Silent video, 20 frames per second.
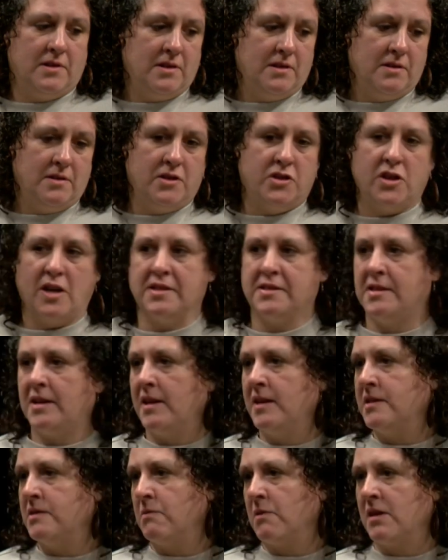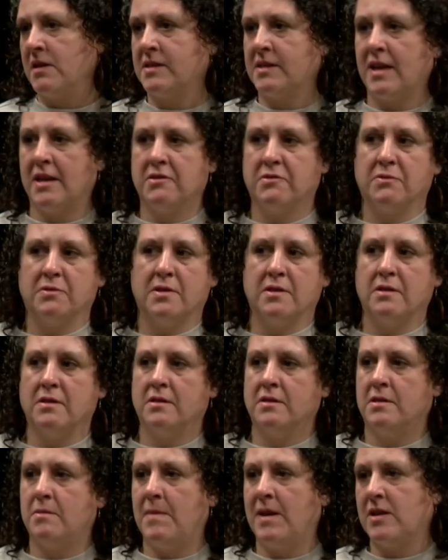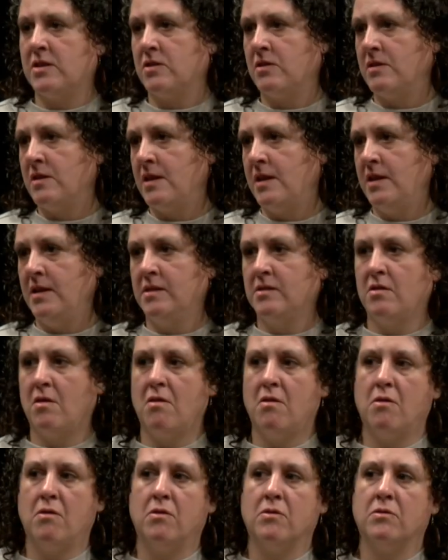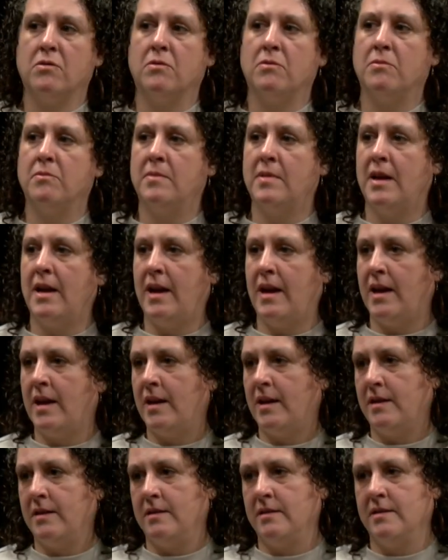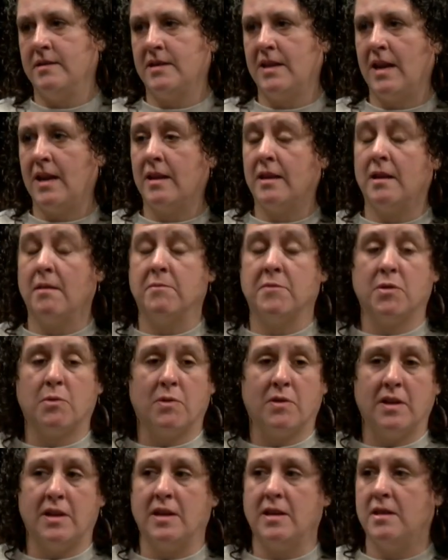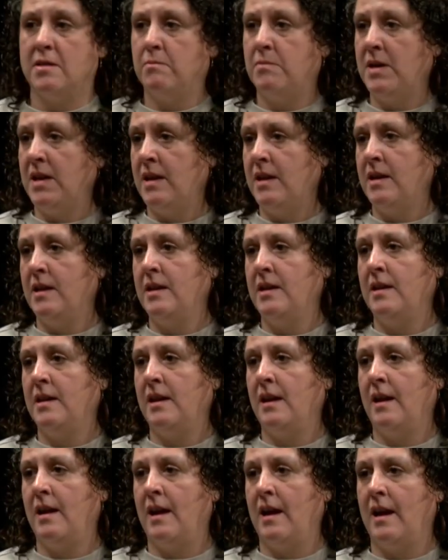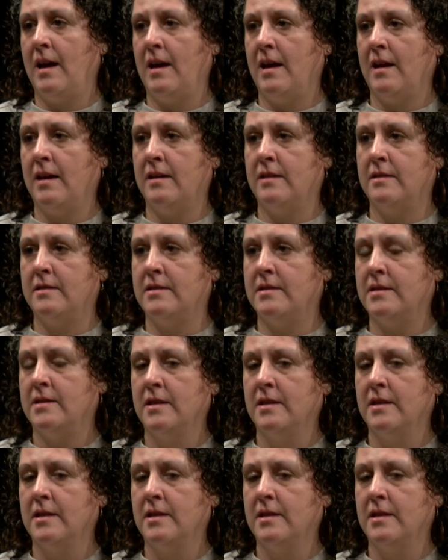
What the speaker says: adjusting his work schedule to make sure that he's home and getting them to where they need to be, and